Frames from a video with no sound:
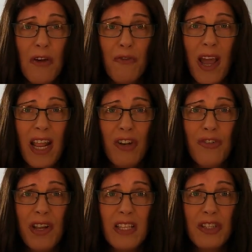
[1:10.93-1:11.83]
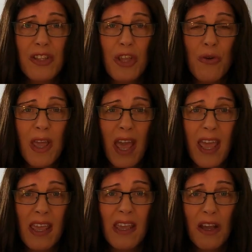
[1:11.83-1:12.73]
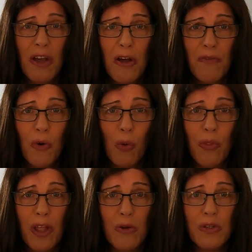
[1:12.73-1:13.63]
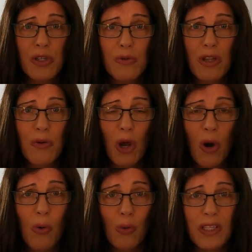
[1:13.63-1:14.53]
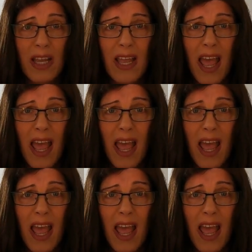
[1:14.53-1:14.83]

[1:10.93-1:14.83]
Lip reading: for entry into the UK for all those who don't hold